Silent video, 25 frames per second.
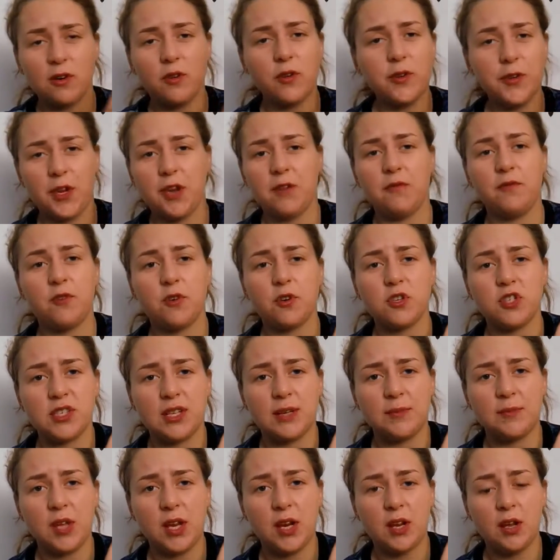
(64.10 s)
you're looking for
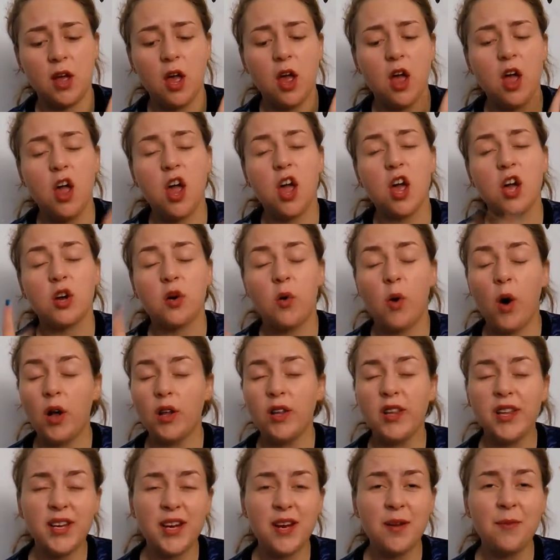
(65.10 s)
something
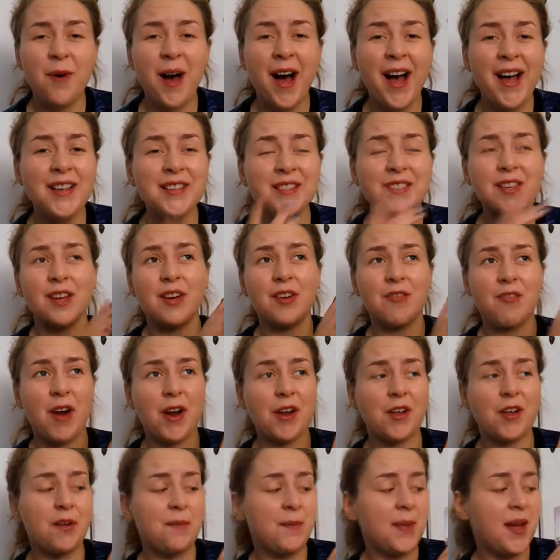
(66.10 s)
quality wise I
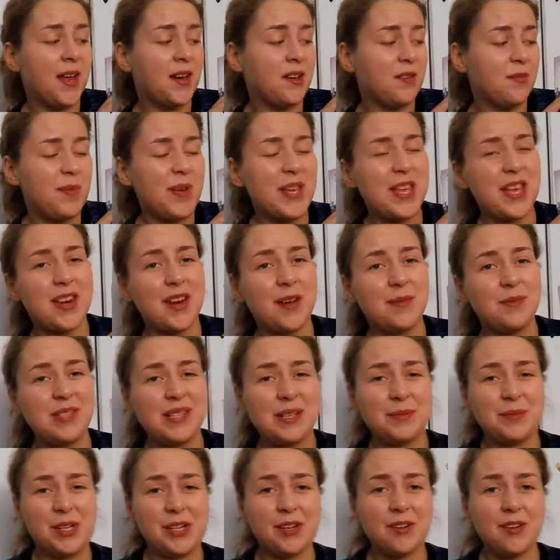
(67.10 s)
recommend picking up
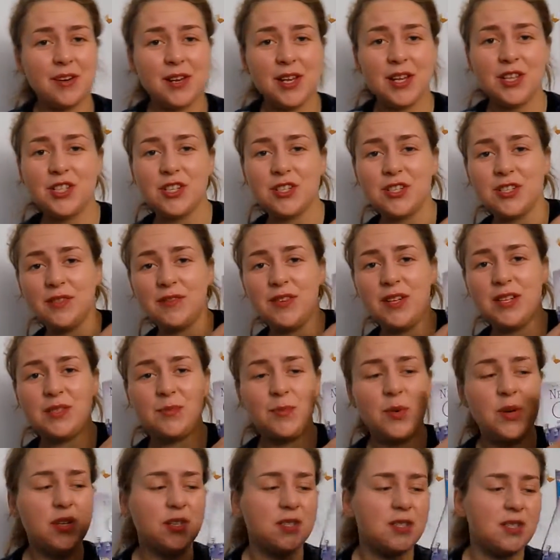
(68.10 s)
some other editions of
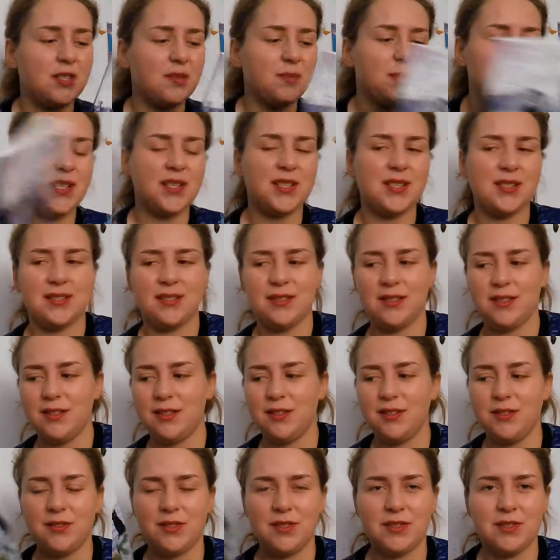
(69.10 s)
these books just because
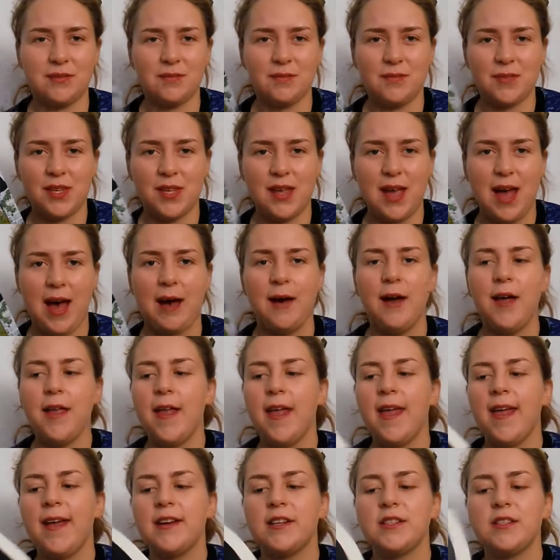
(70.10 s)
you yeah
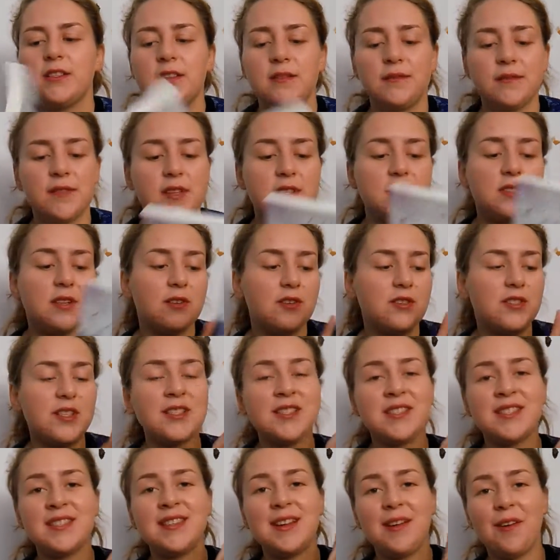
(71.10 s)
so
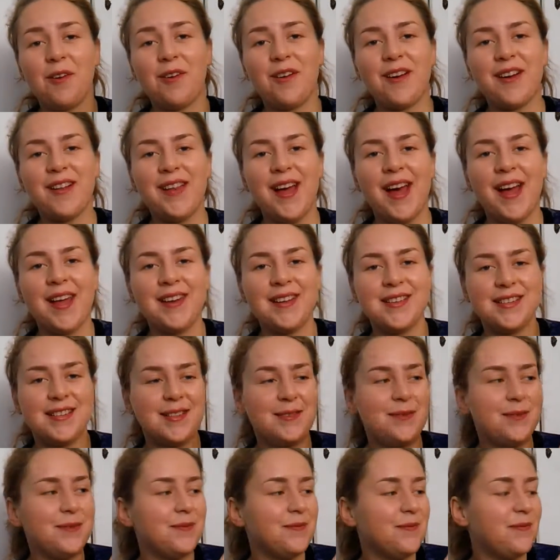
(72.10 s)
since the Coraline is
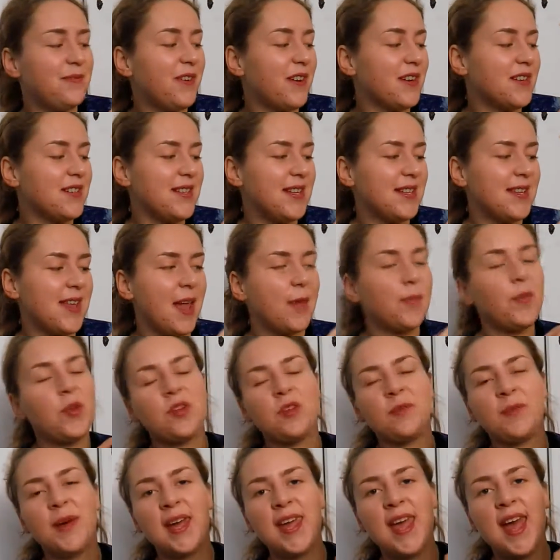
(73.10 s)
the first that came
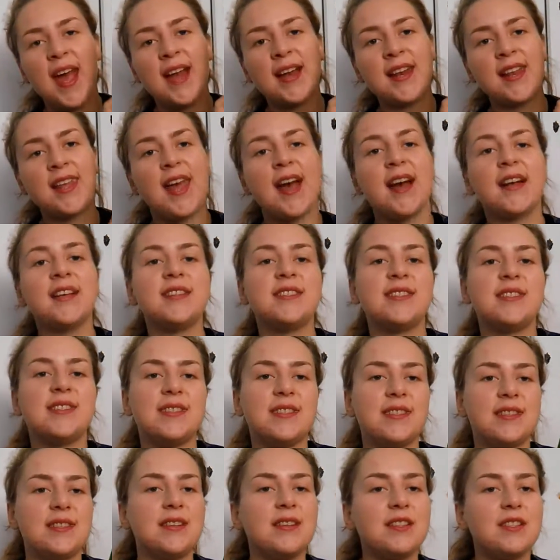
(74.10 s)
into my hand.
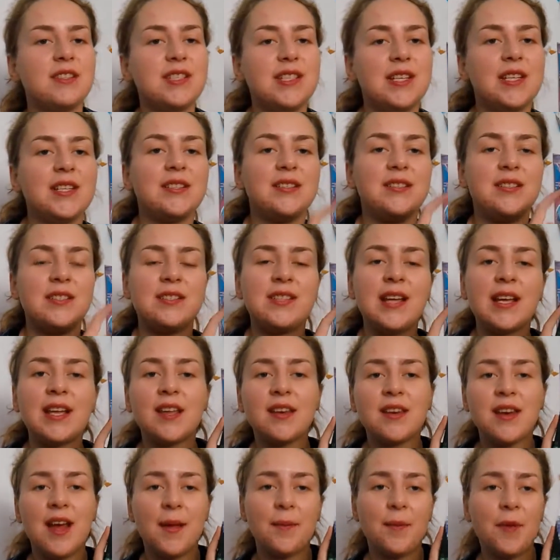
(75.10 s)
Yes, this is the
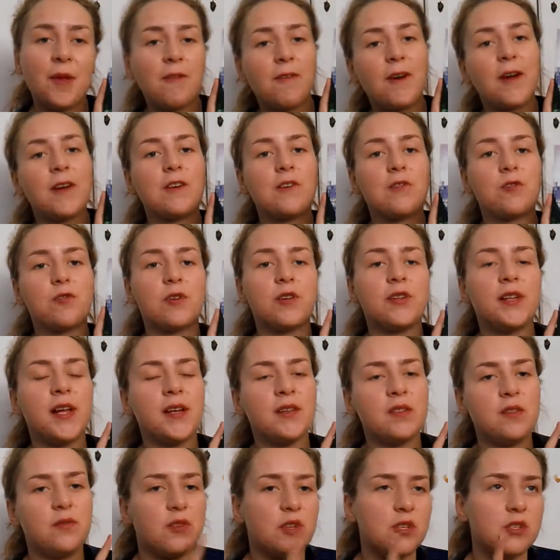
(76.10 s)
second time I read
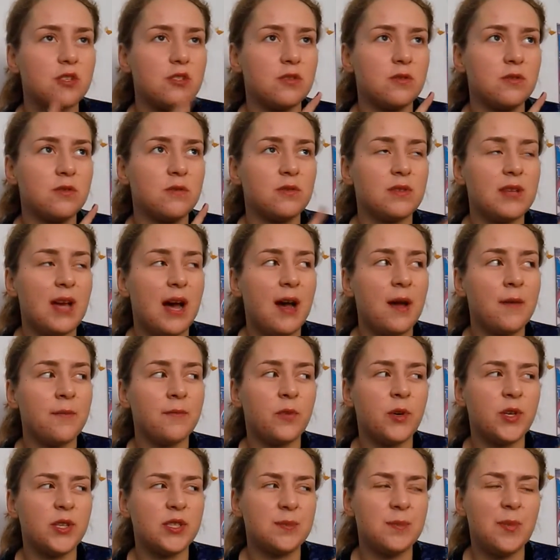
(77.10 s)
Coraline. The first
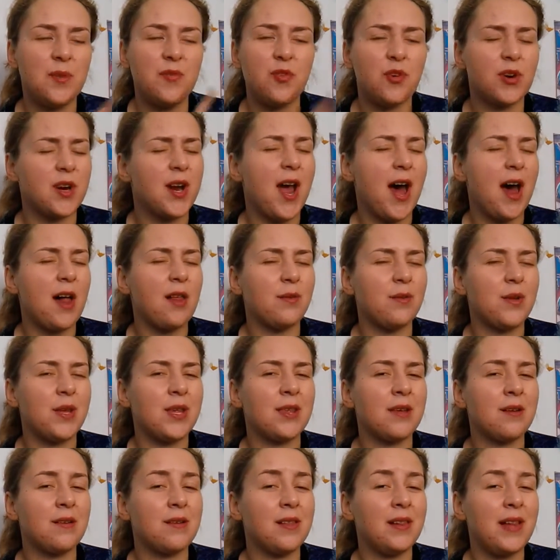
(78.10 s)
time was before
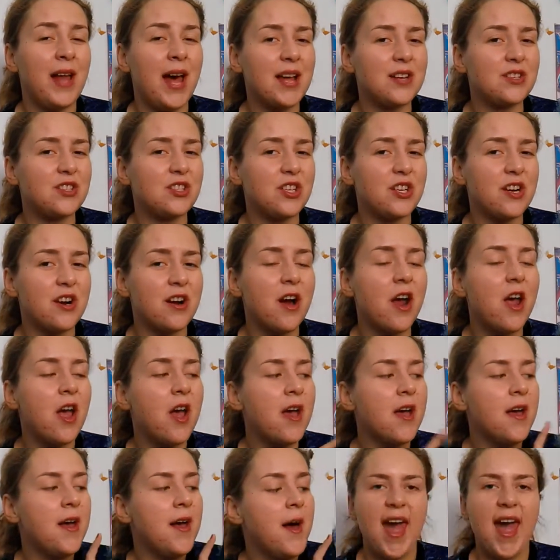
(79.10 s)
Halloween last year.
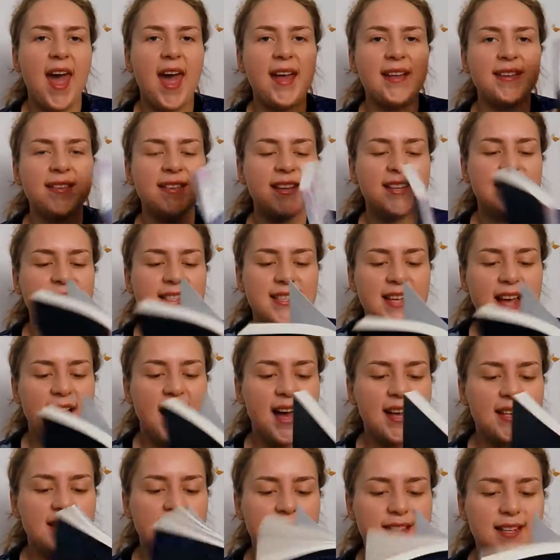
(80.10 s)
And this
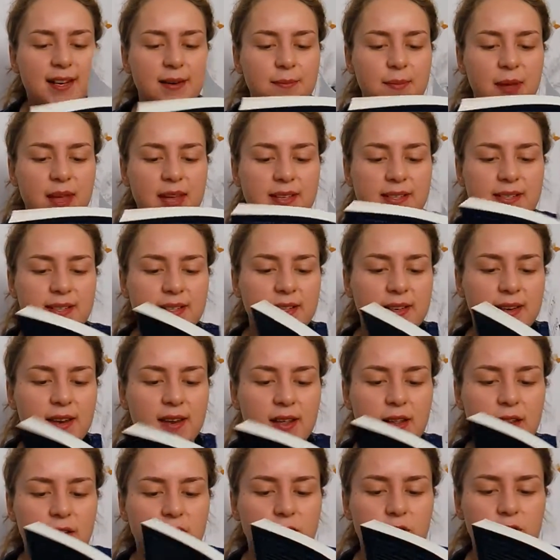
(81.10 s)
has amazing
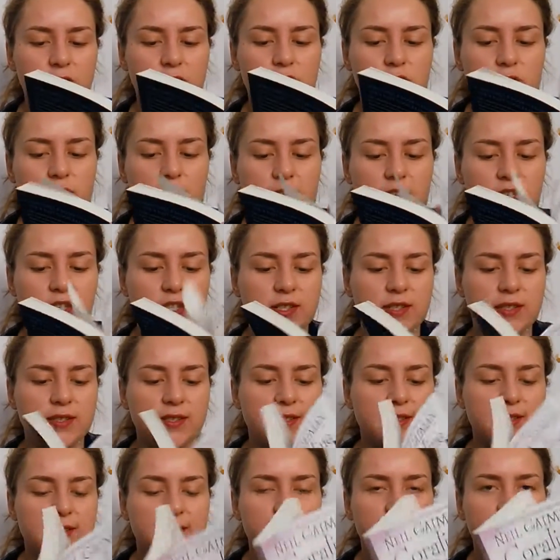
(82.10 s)

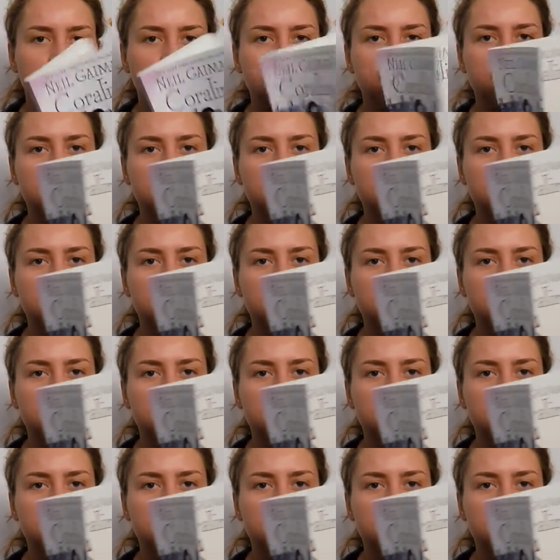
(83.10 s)
illustrations. Like